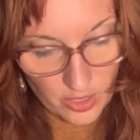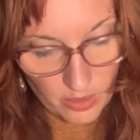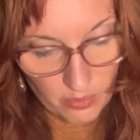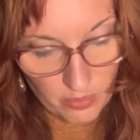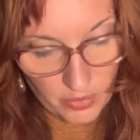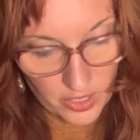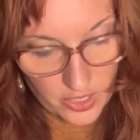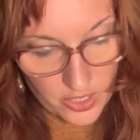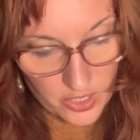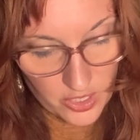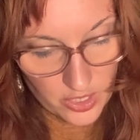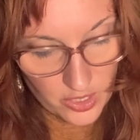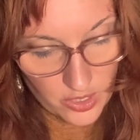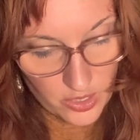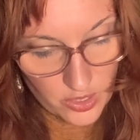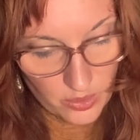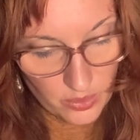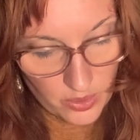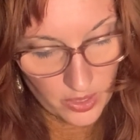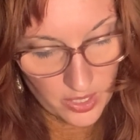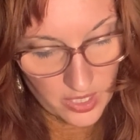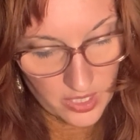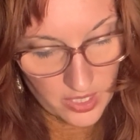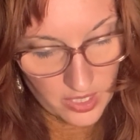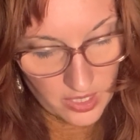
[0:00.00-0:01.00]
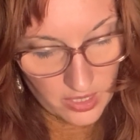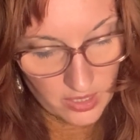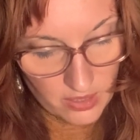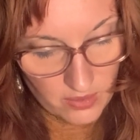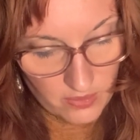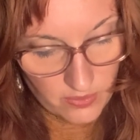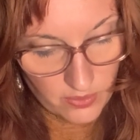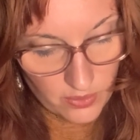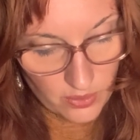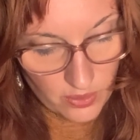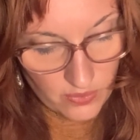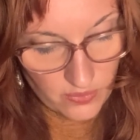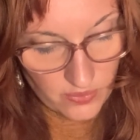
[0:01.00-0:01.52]
But she joined in the
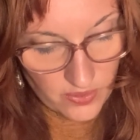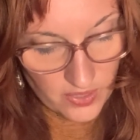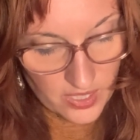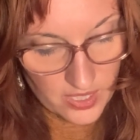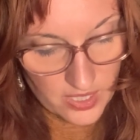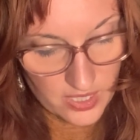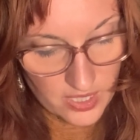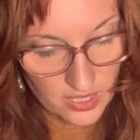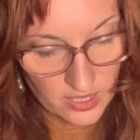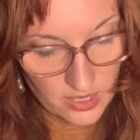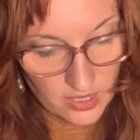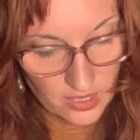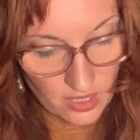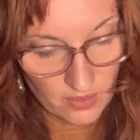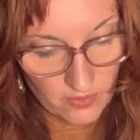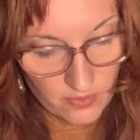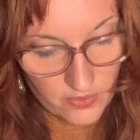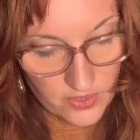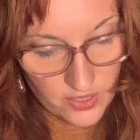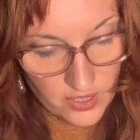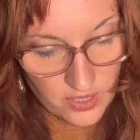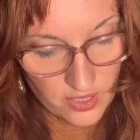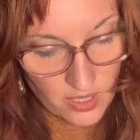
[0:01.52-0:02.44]
forfeits and loved